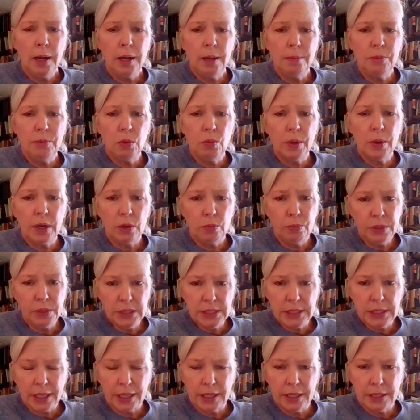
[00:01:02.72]
What I
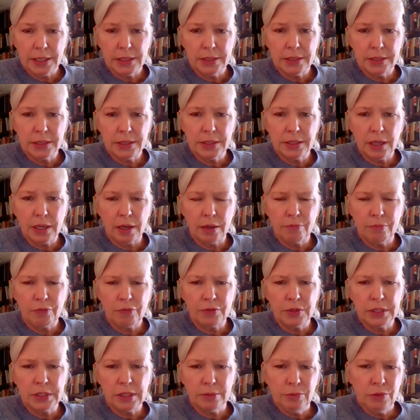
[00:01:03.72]
will say is,
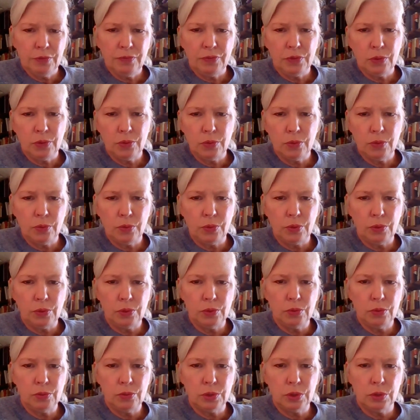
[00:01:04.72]
for some of you,
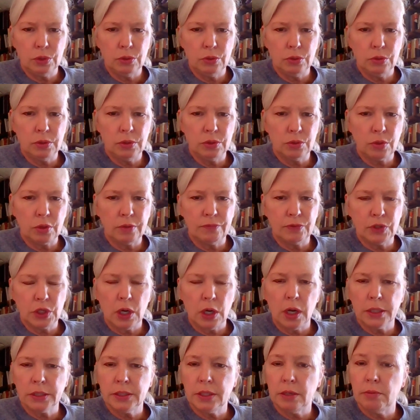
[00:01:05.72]
you sort of
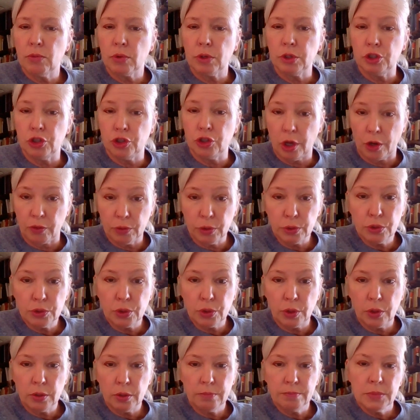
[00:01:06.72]
talked in more general
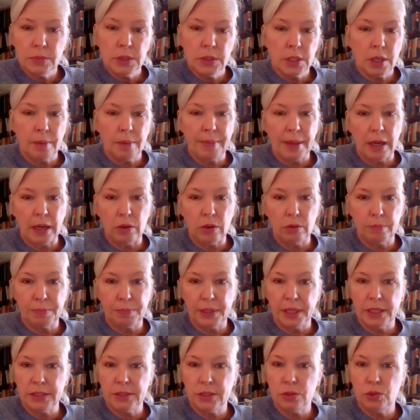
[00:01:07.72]
terms
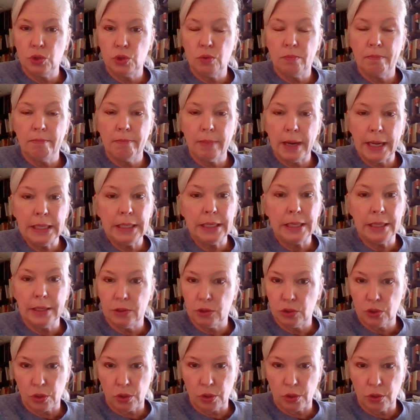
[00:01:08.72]
about places you might
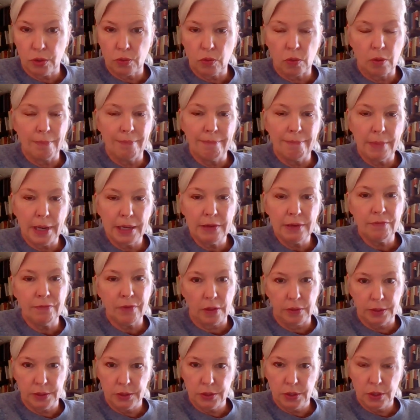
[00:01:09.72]
intern or might
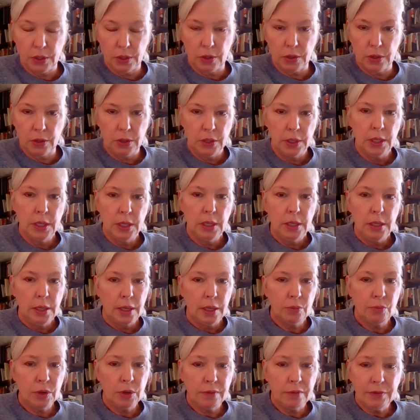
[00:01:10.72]
volunteer.
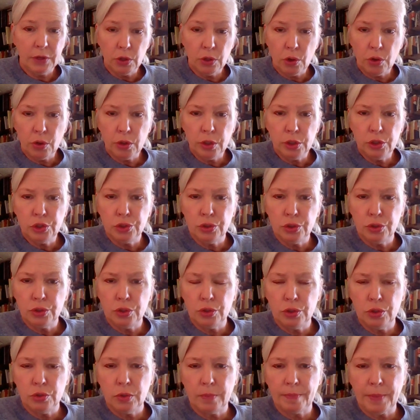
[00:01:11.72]
And what I've encouraged you
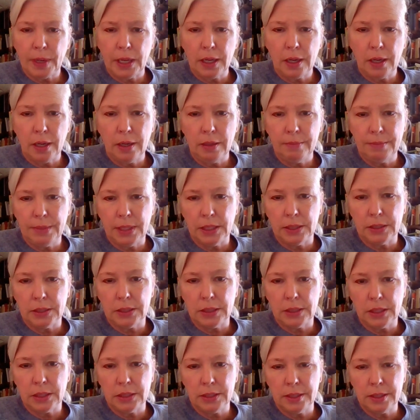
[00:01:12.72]
to do in my
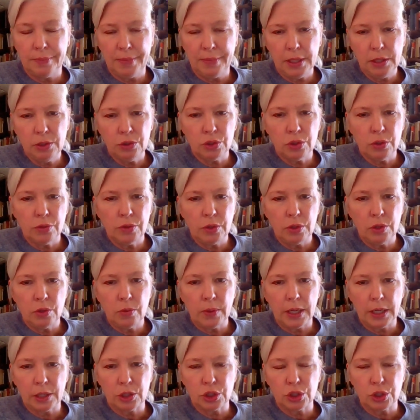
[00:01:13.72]
comments is to make sure that
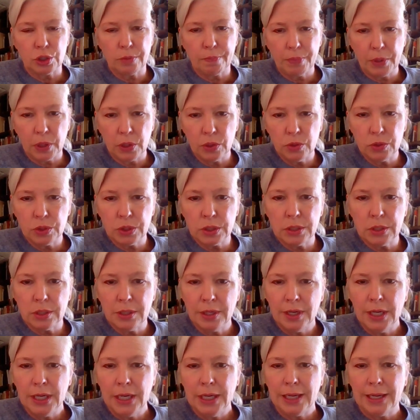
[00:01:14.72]
you actually
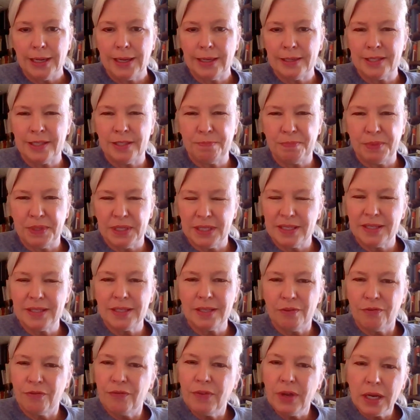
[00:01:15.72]
post a
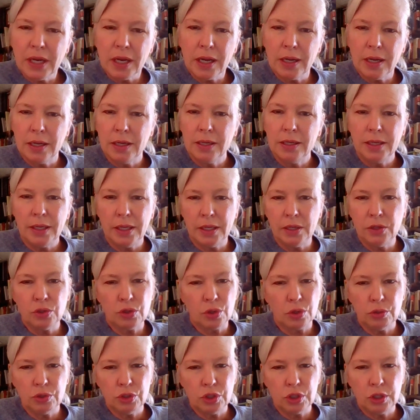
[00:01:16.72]
specific
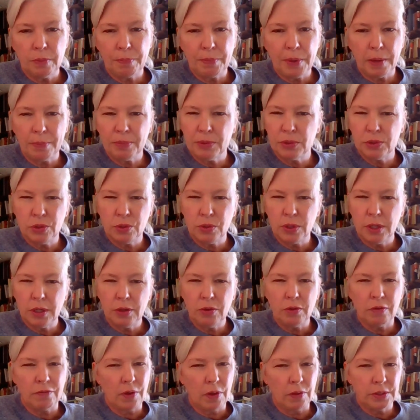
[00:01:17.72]
internship
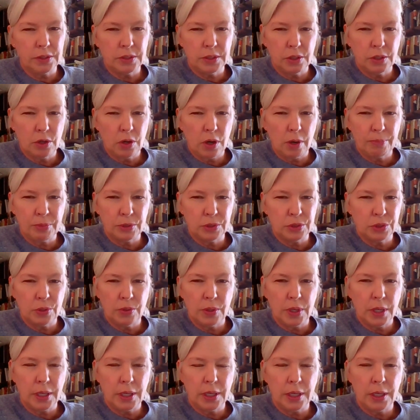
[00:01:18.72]
opportunity or volunteer
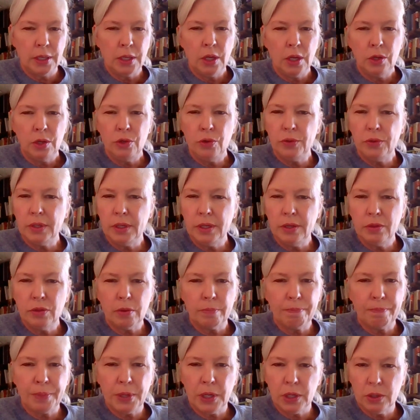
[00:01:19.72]
opportunity. You can
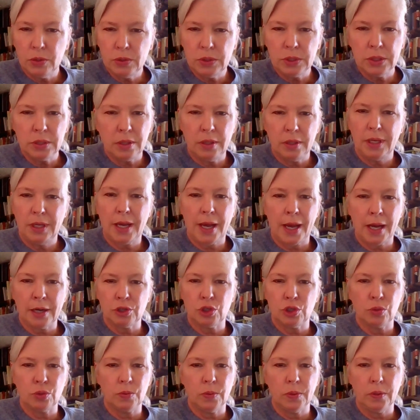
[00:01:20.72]
either post the
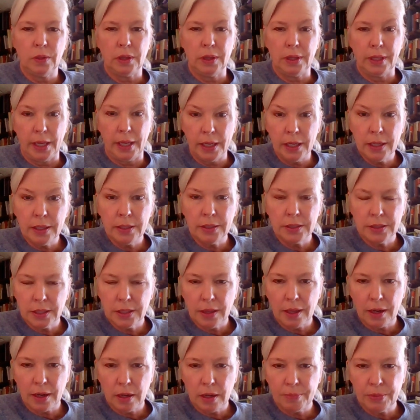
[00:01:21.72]
actual link
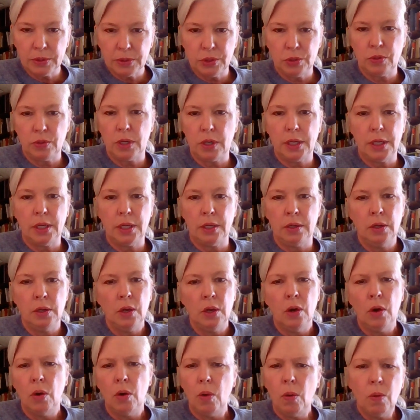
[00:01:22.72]
to that opportunity
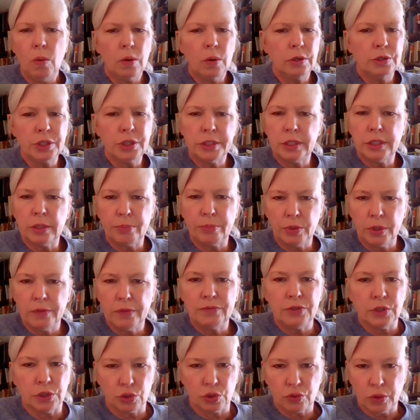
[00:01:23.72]
or just a
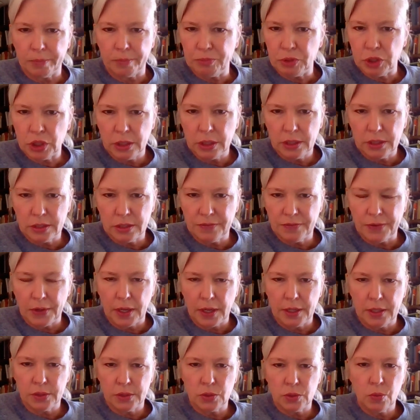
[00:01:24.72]
brief description is
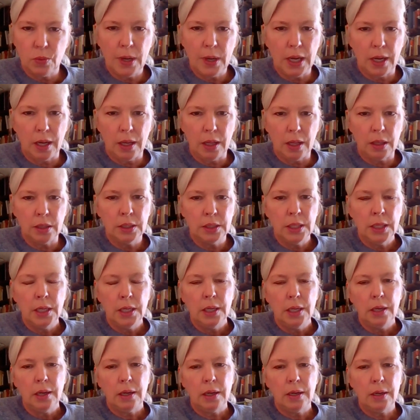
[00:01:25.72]
fine as well.
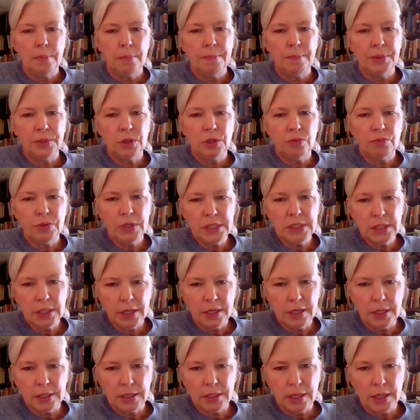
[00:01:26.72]
But the reason
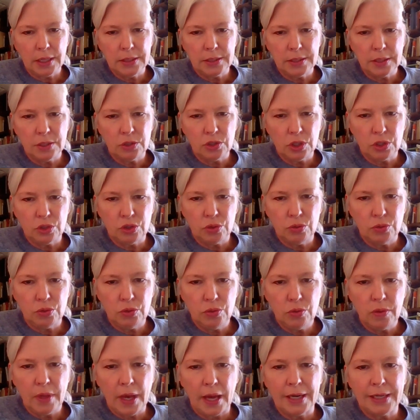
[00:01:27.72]
I suggest you
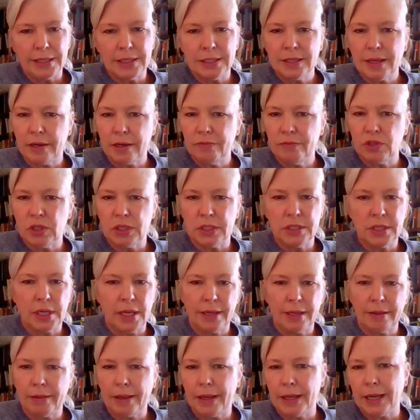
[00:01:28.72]
do that instead of just
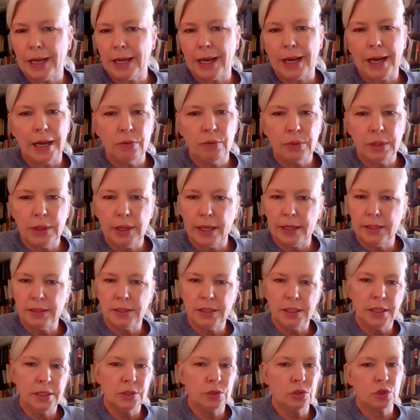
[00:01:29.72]
saying like, I would like
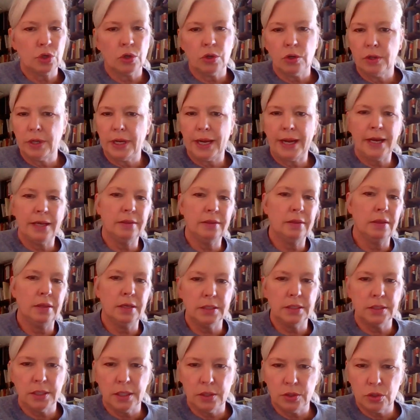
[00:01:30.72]
to intern at
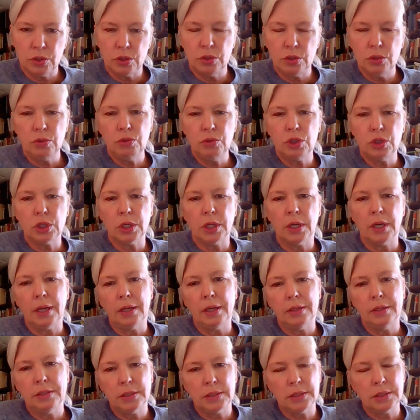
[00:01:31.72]
this institution
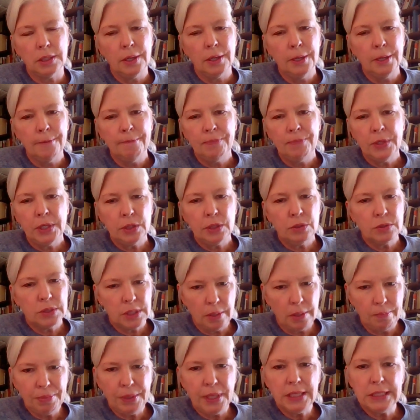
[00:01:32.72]
is,
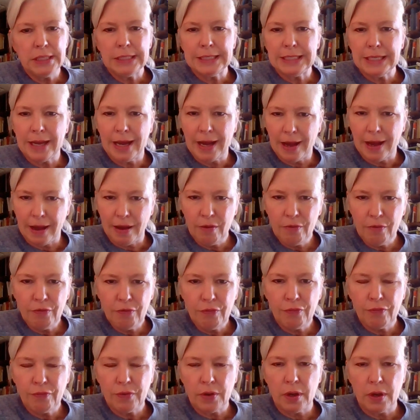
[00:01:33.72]
some places
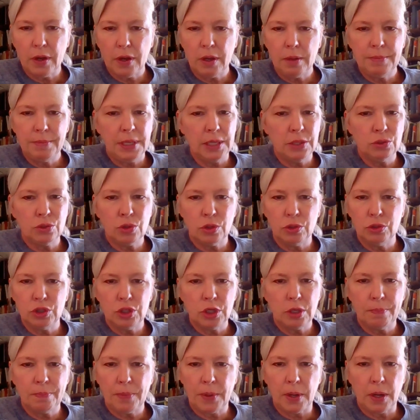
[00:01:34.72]
have
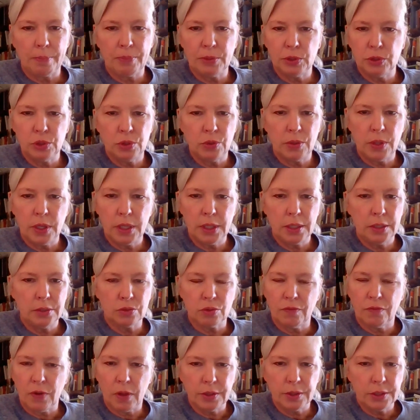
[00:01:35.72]
internship
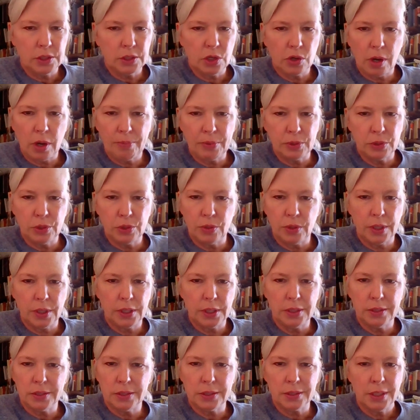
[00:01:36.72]
opportunities or volunteer
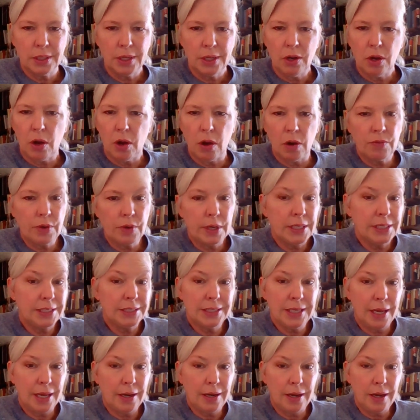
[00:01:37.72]
opportunities already
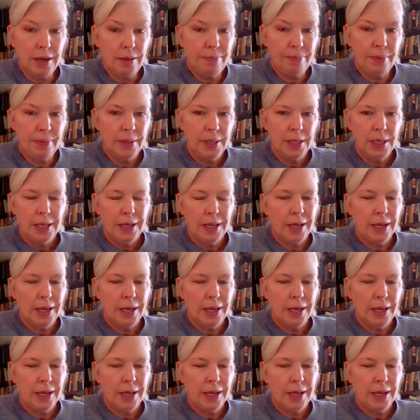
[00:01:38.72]
set up